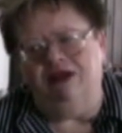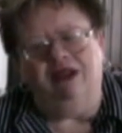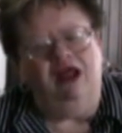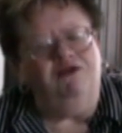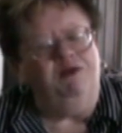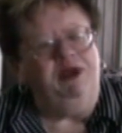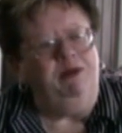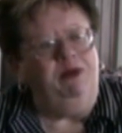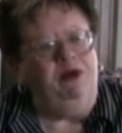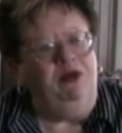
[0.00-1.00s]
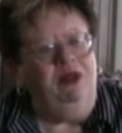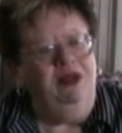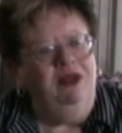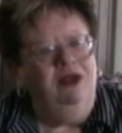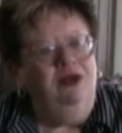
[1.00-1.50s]
a lot of people
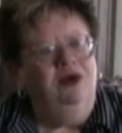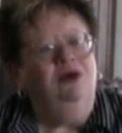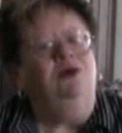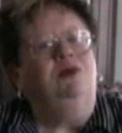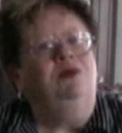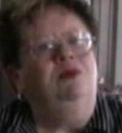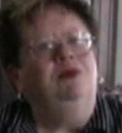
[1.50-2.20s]
who